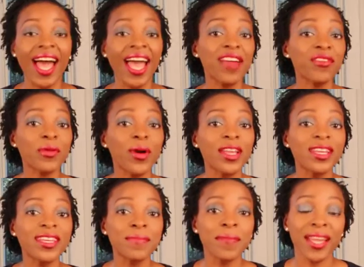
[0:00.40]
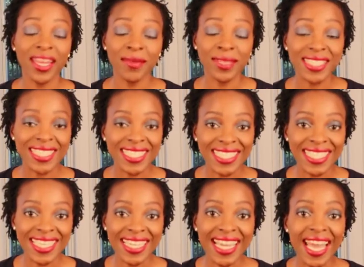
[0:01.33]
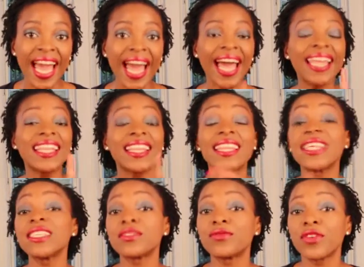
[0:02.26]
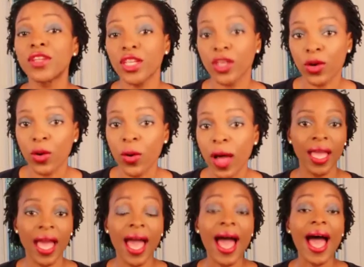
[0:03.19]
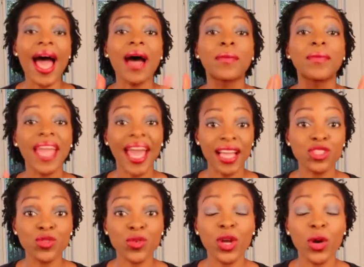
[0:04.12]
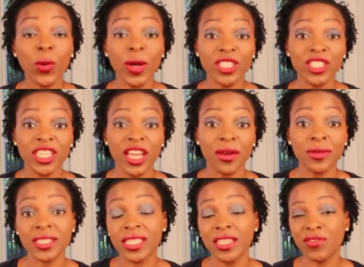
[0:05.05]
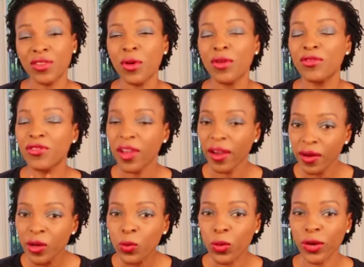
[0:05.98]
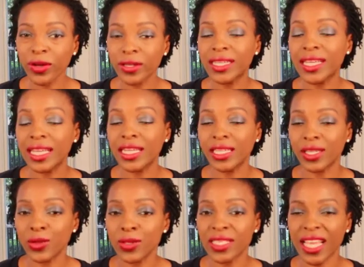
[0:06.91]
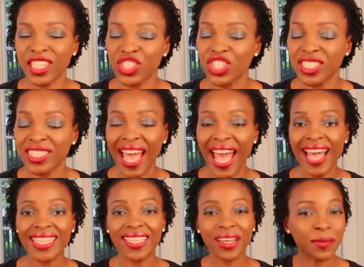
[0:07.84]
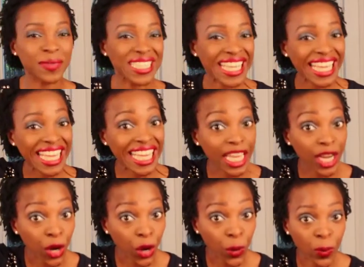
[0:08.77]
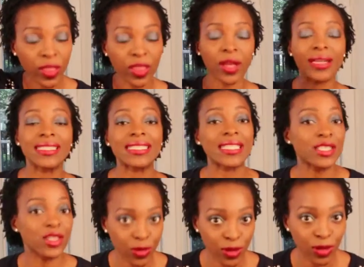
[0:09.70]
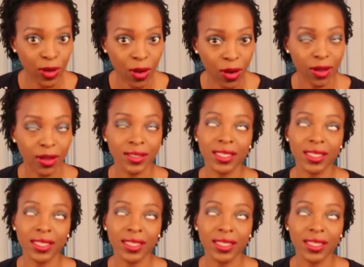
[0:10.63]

Hi everyone, my name is ZeeZee, and in this video I'll be answering a question I received from a very worried lady who said she's had it up to here with her sister-in-law.